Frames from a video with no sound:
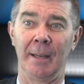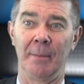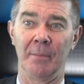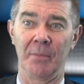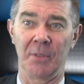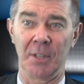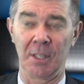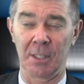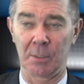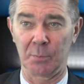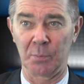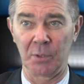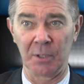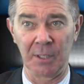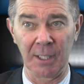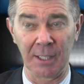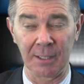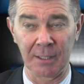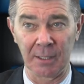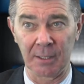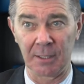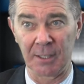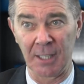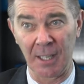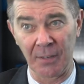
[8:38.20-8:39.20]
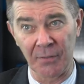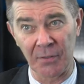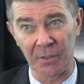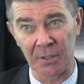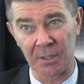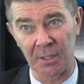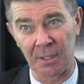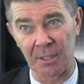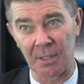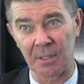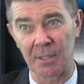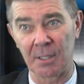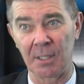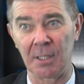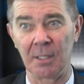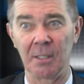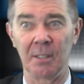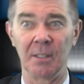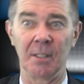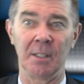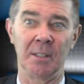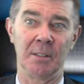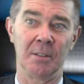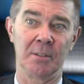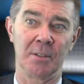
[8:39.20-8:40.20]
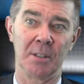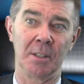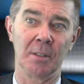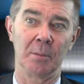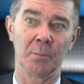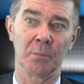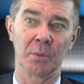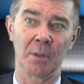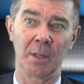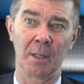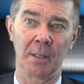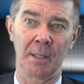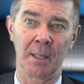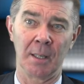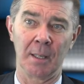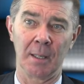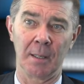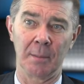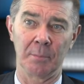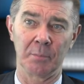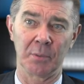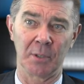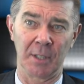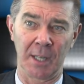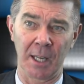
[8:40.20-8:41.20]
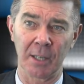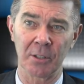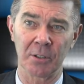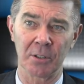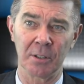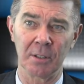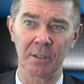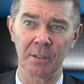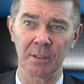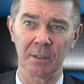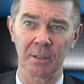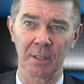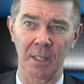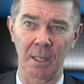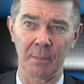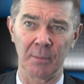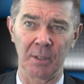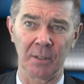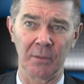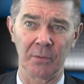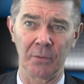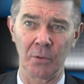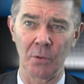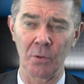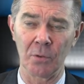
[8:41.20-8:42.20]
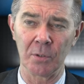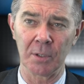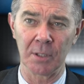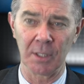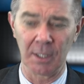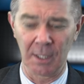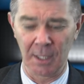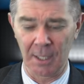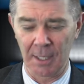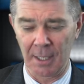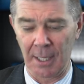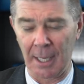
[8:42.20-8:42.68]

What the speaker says: There's predicted deficits in zinc production coming forward.